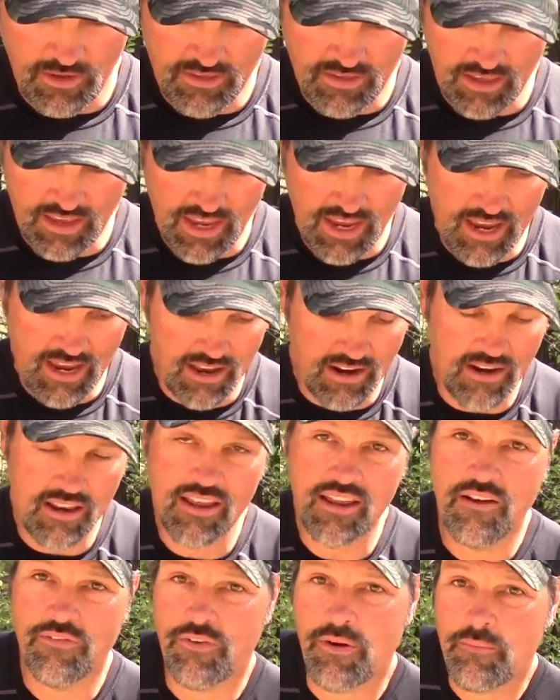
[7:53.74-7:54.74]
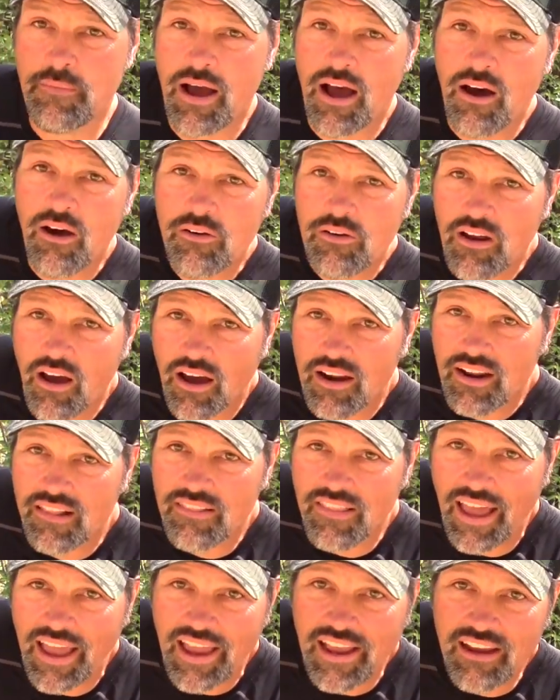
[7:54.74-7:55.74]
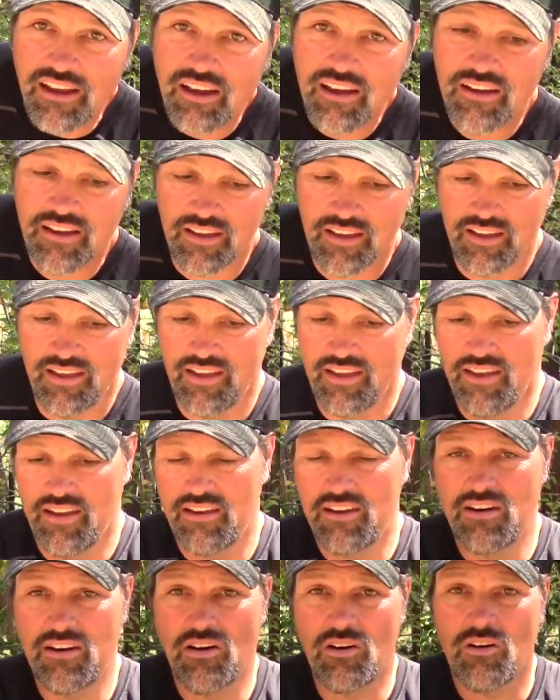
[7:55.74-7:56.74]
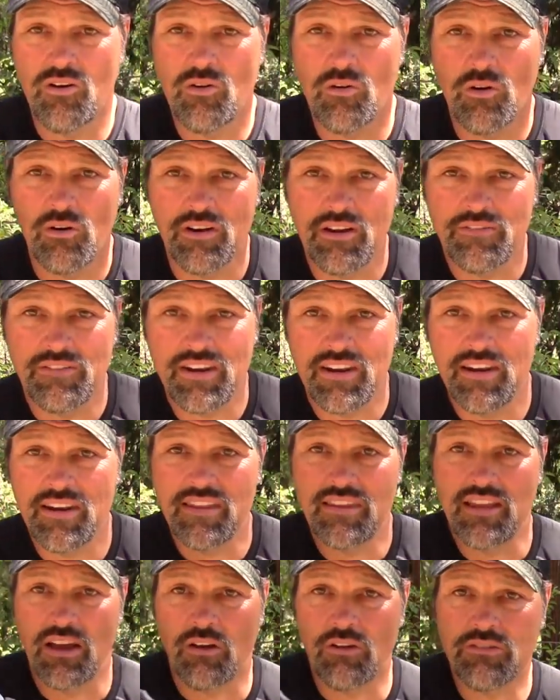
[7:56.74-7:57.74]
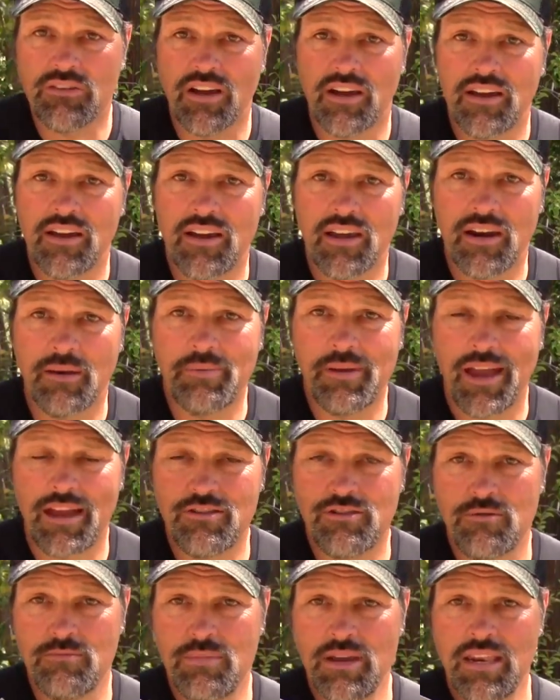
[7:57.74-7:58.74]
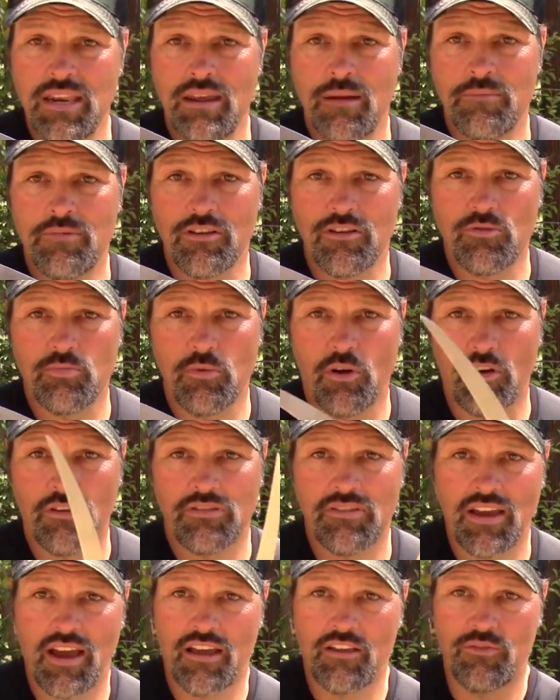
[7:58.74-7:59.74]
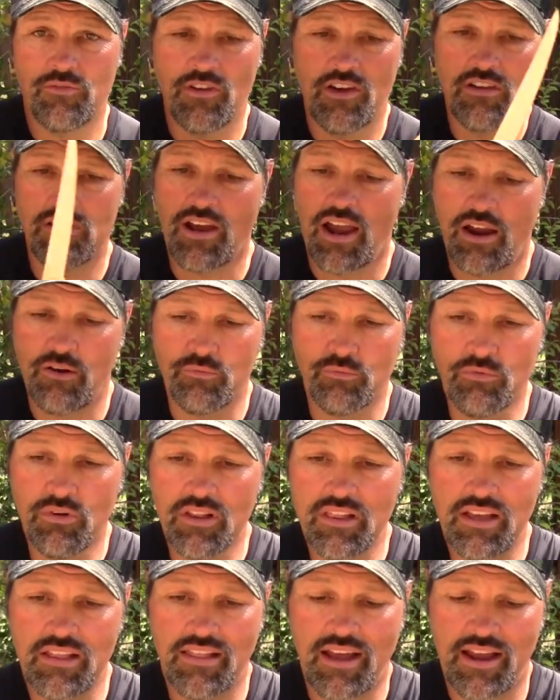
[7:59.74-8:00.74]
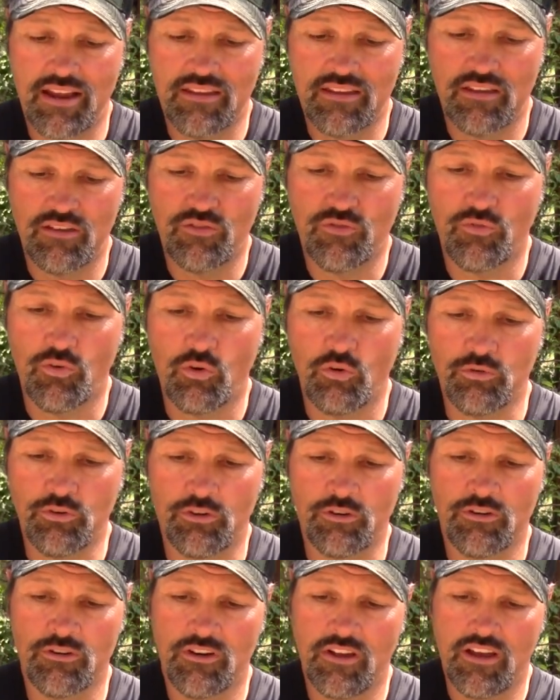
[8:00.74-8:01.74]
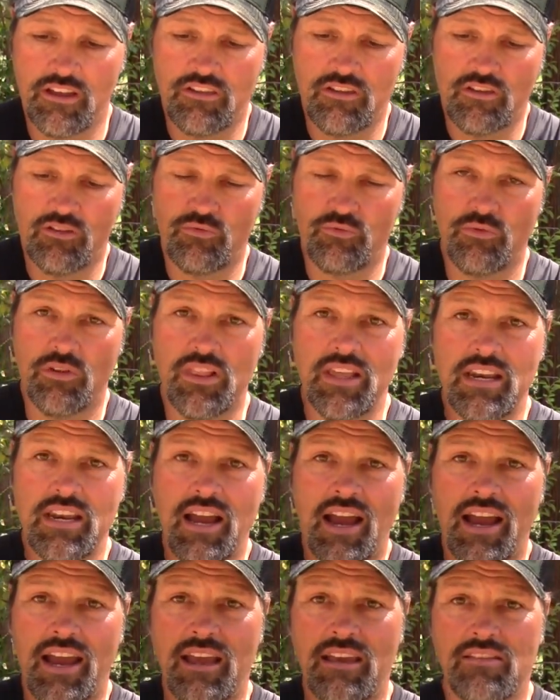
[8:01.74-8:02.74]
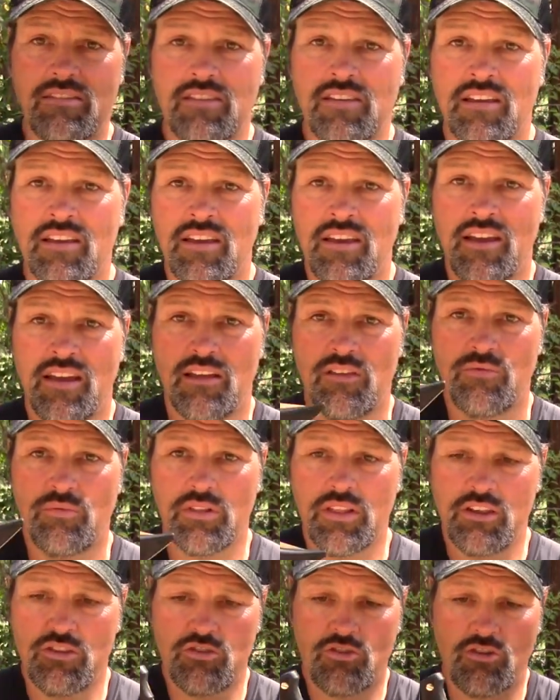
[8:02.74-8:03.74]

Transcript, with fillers: once again, if I'm out on a lake, you know, or even in the Delta, and I'm catching medium to small size fish, I really like this folder. It's just really nice. It's really